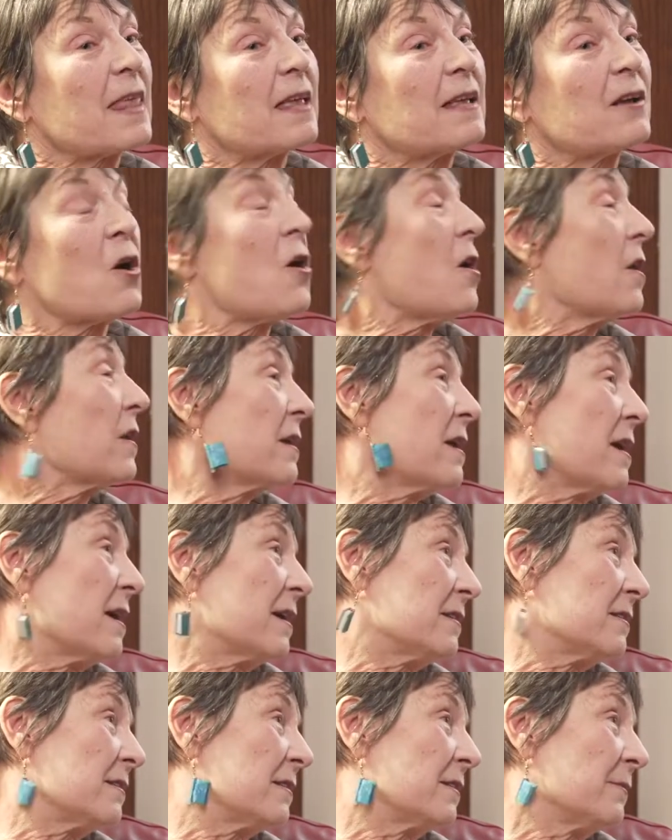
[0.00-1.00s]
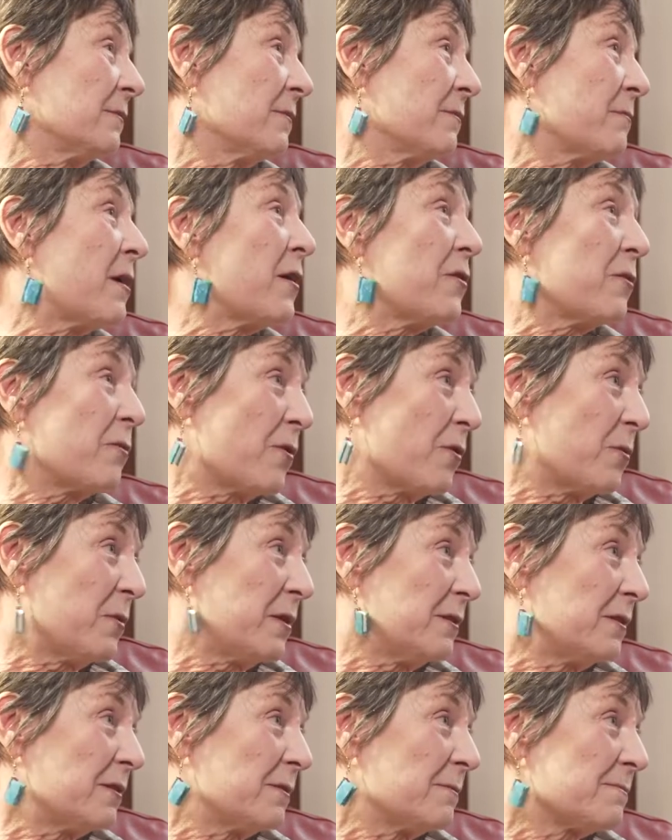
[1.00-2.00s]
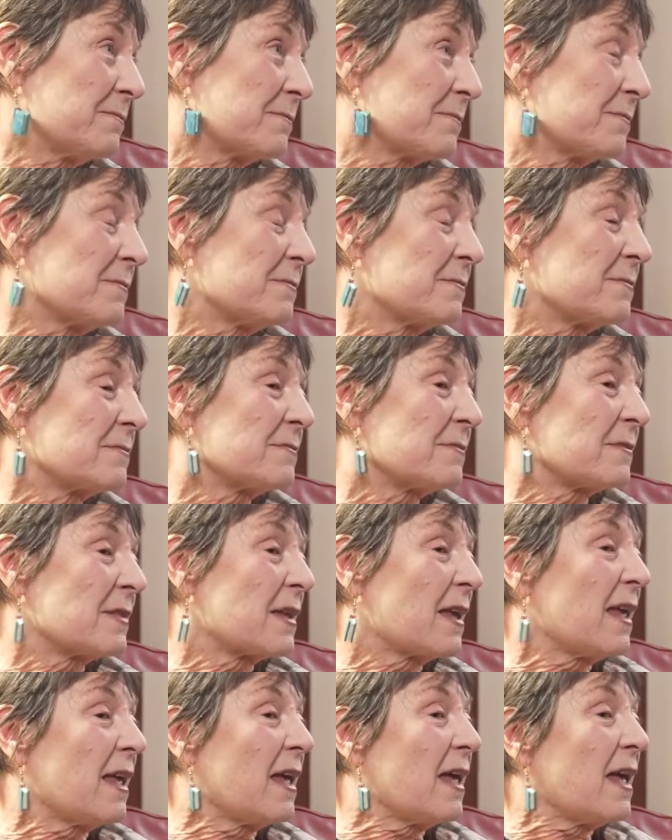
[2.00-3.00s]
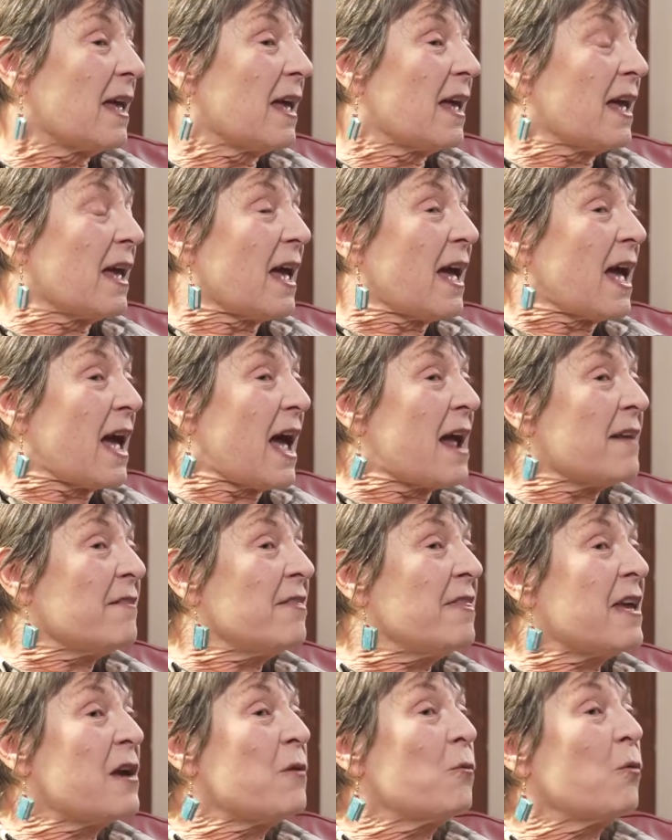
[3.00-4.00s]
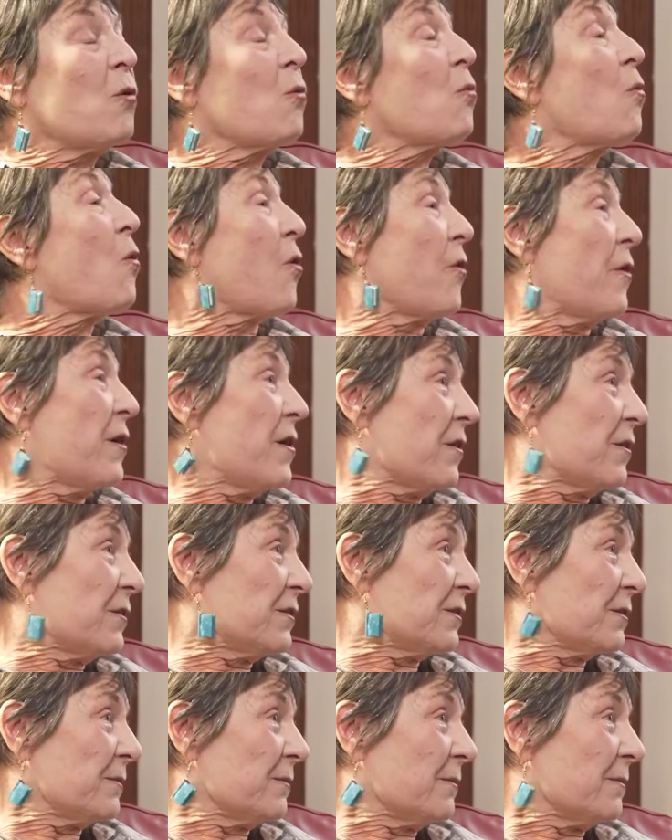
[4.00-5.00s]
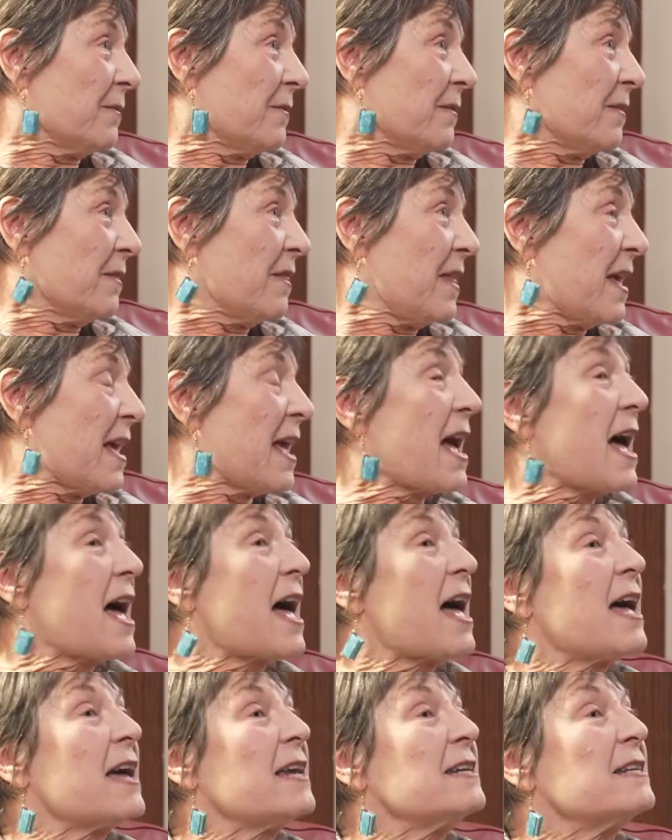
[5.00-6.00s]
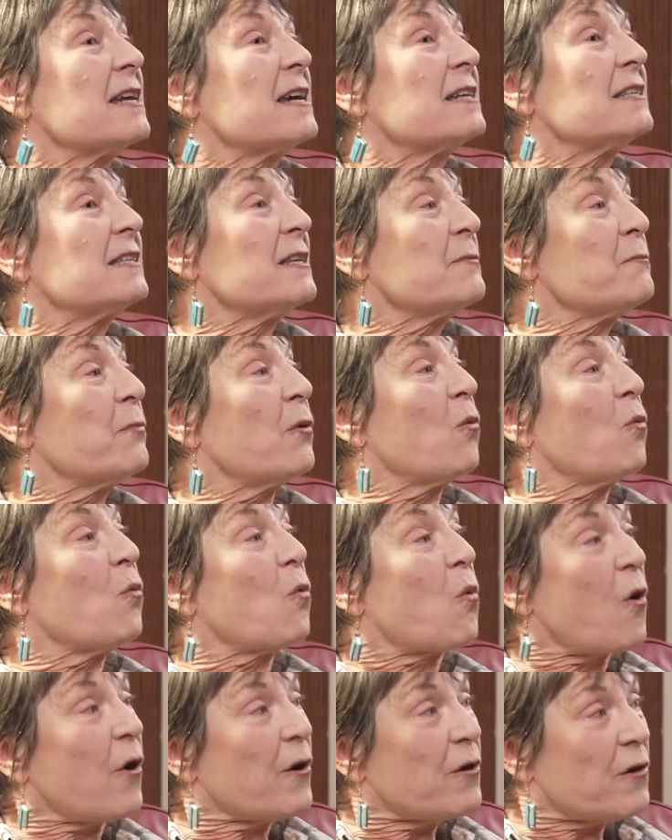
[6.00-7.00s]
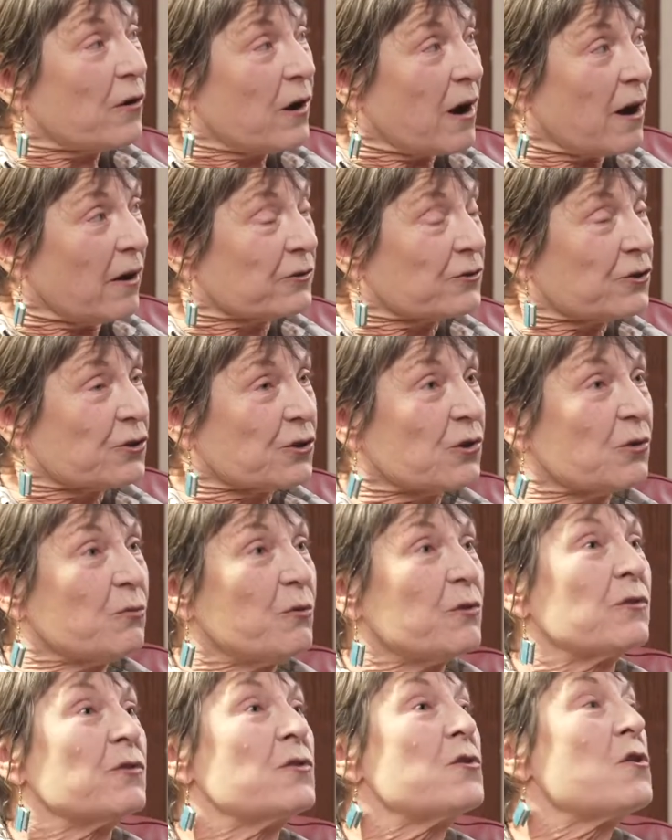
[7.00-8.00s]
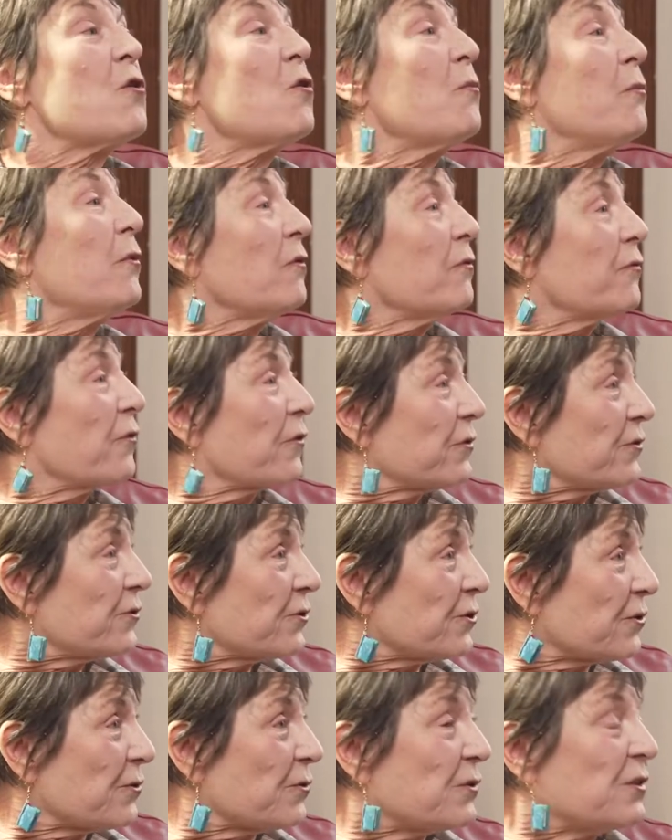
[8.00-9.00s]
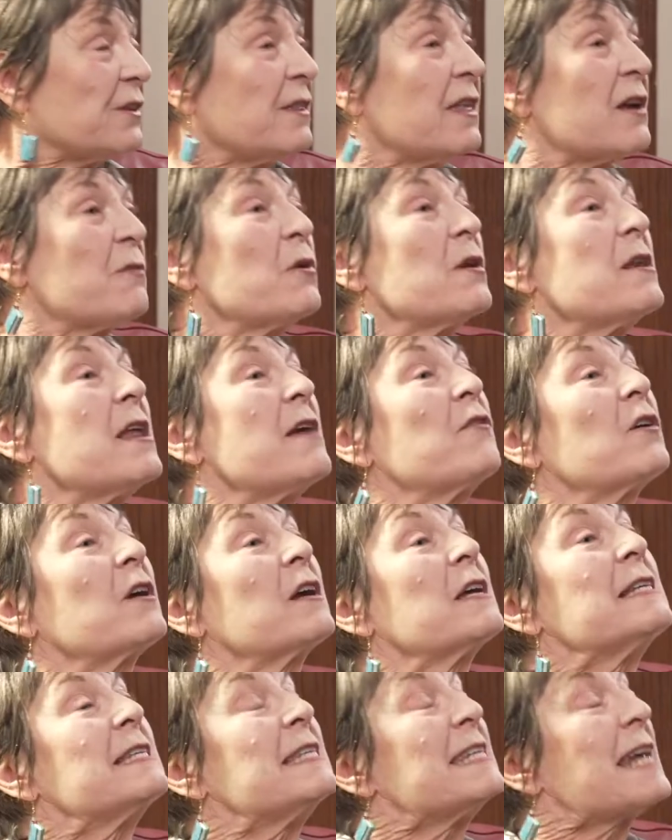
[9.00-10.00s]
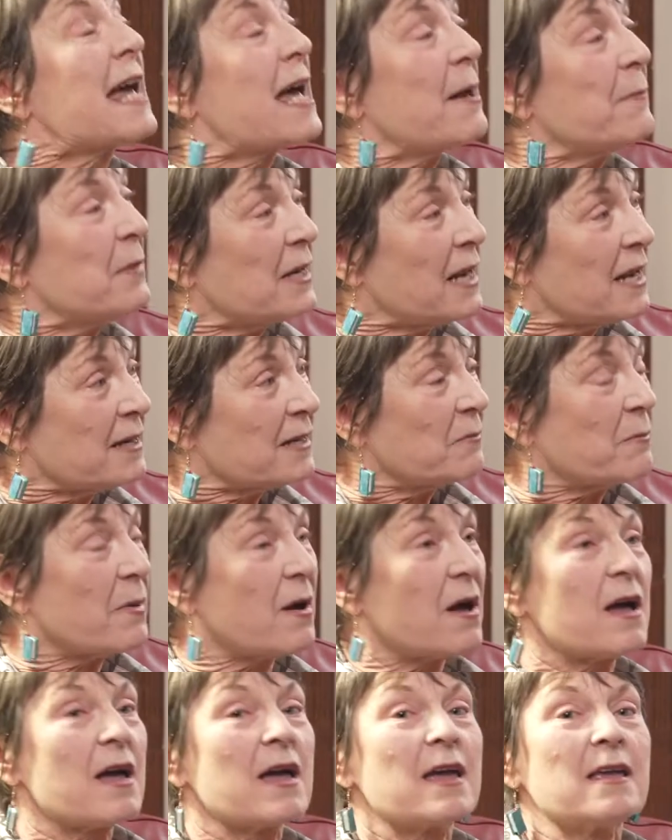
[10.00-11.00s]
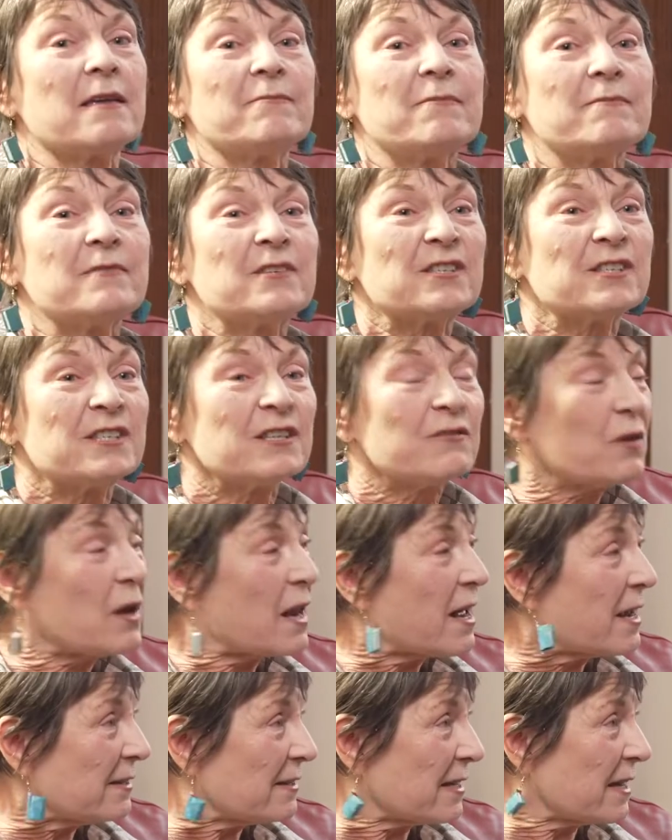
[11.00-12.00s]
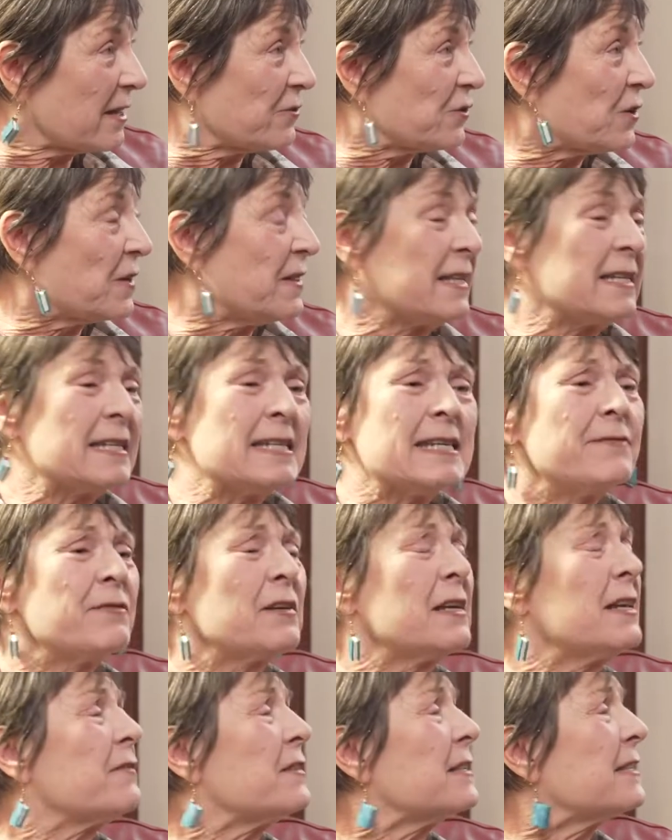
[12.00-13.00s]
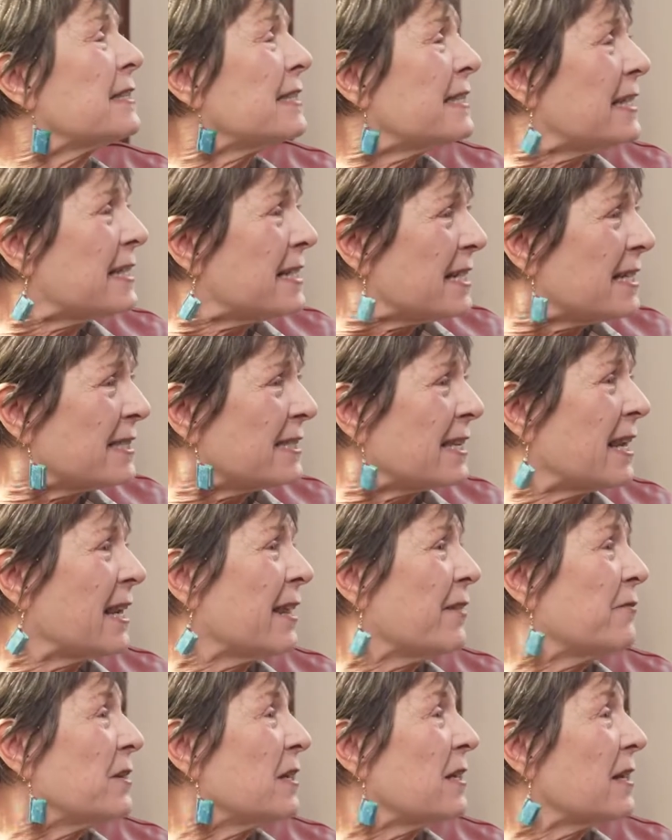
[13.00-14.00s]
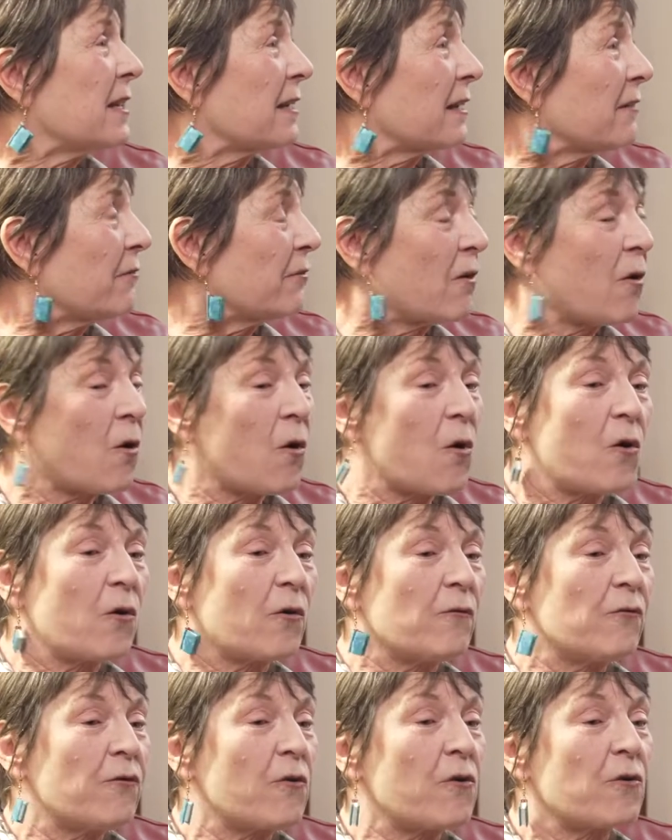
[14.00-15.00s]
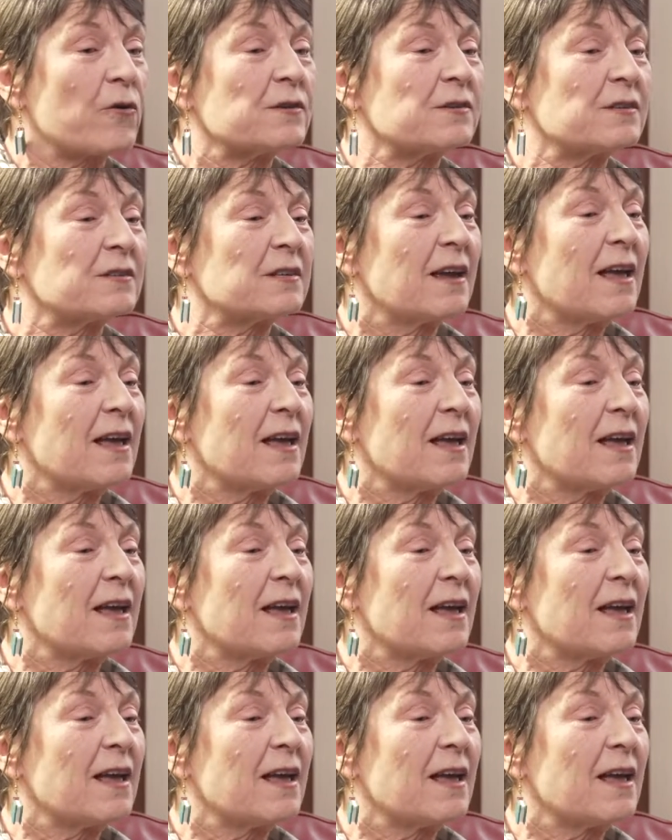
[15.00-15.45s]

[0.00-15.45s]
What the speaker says: colonized by the Romans. And they were warriors. They had a simple warrior culture with noble virtues. They were never contaminated by civilization. They didn't even live in cities. They lived in little forest